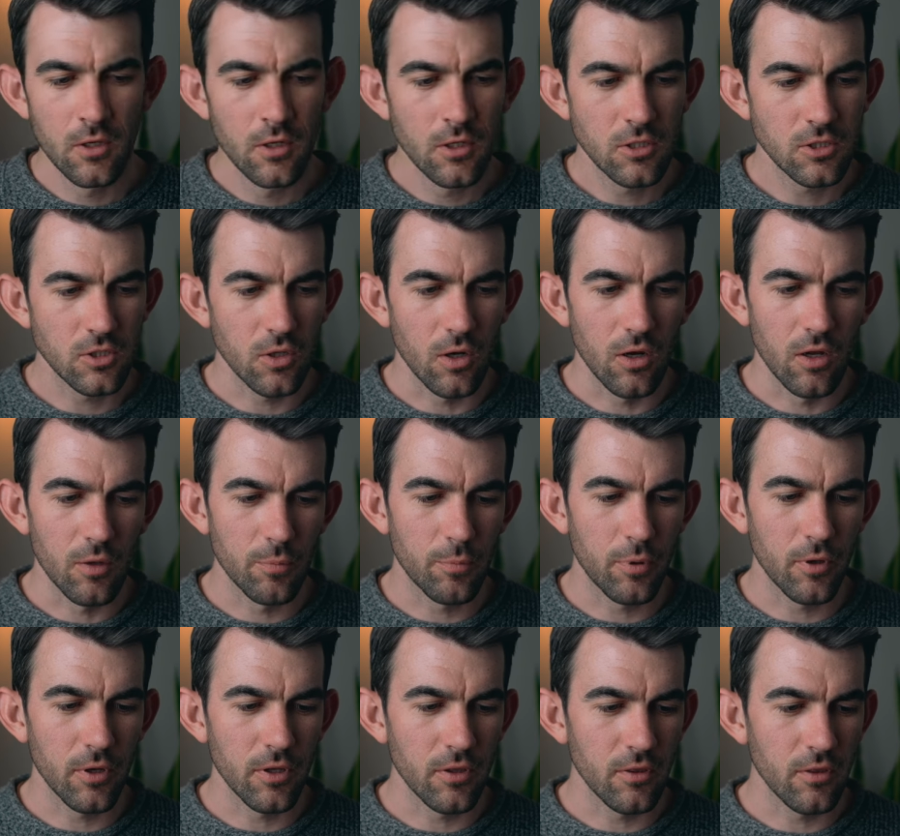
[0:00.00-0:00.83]
So I'll
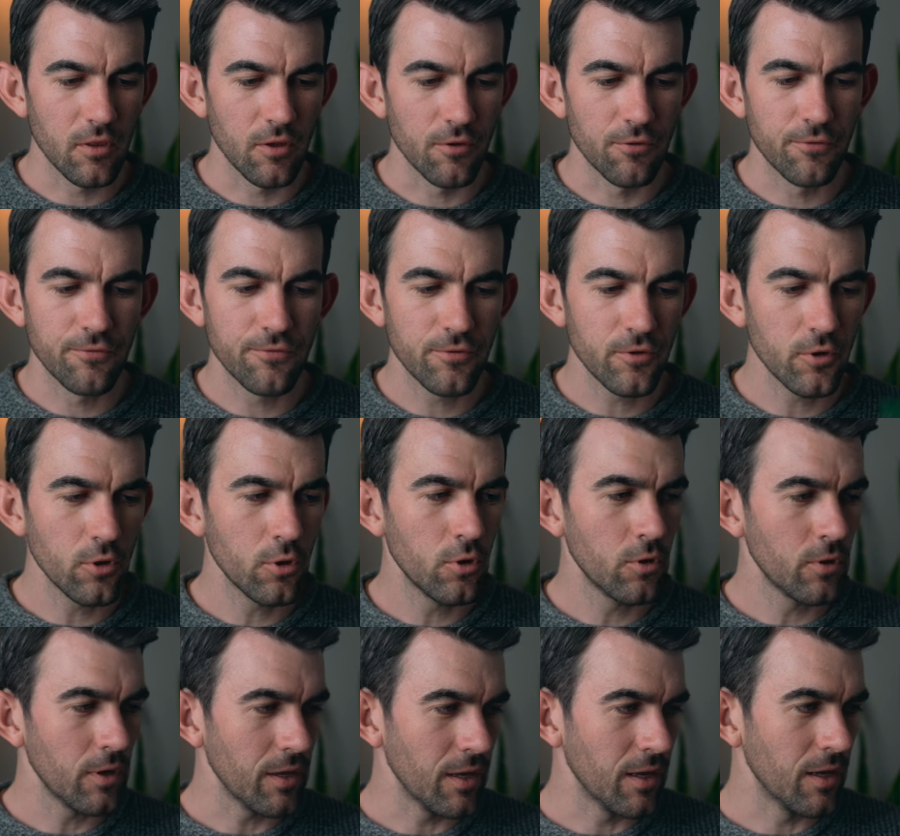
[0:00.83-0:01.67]
put the
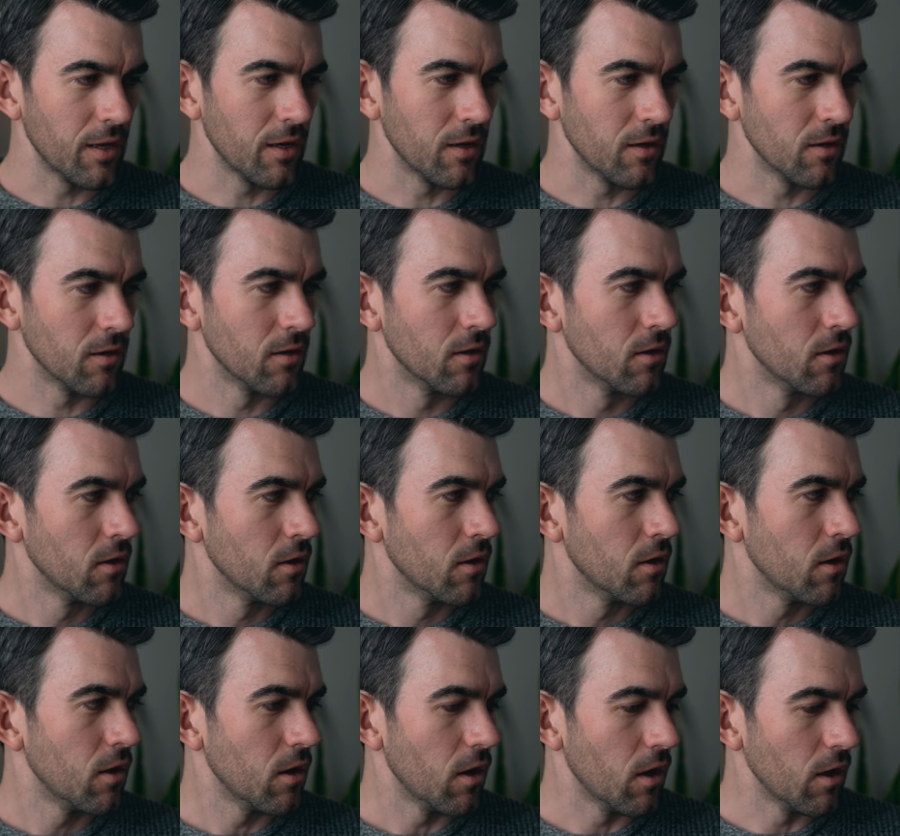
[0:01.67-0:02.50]
food in
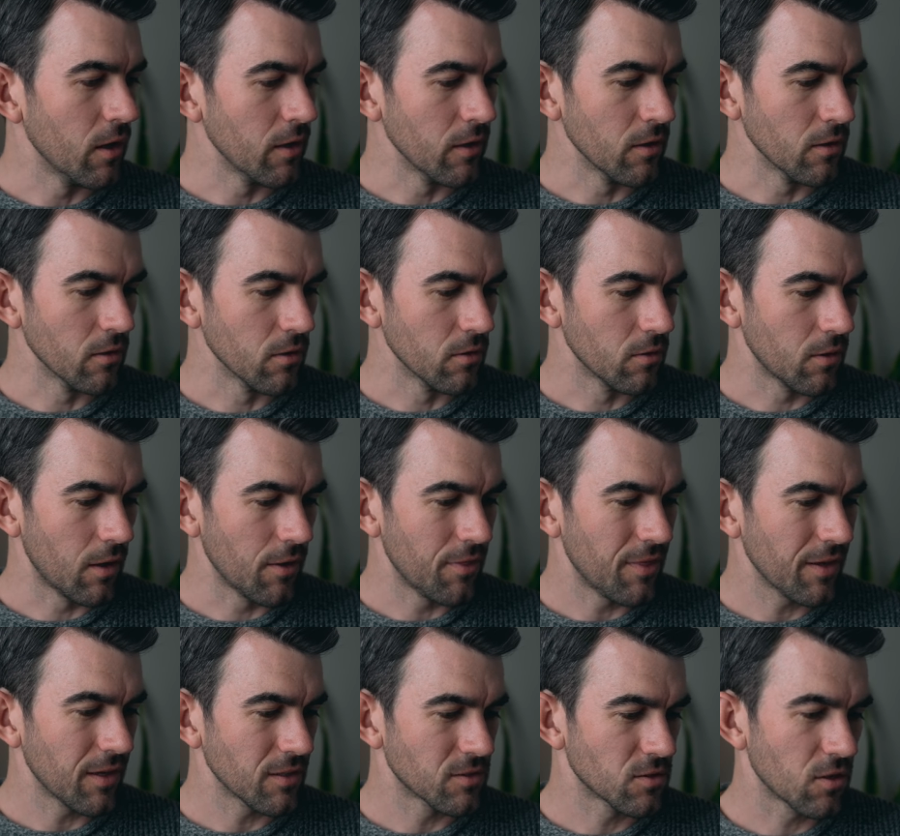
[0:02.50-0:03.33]
a I
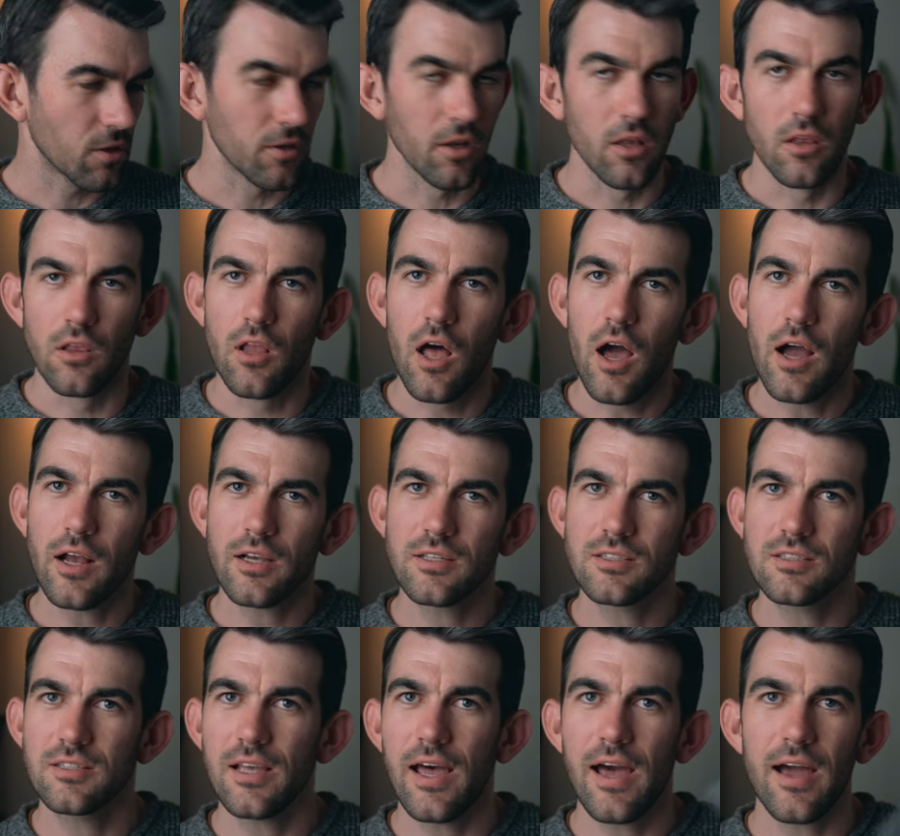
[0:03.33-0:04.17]
think it's called a
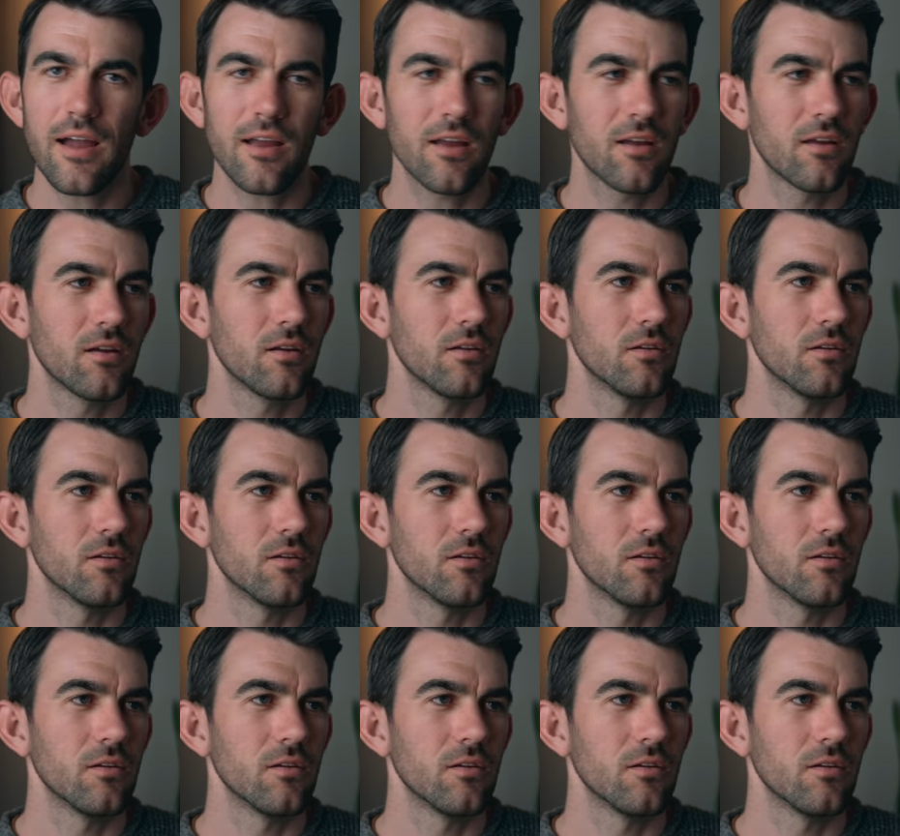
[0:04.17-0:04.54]
Loksak.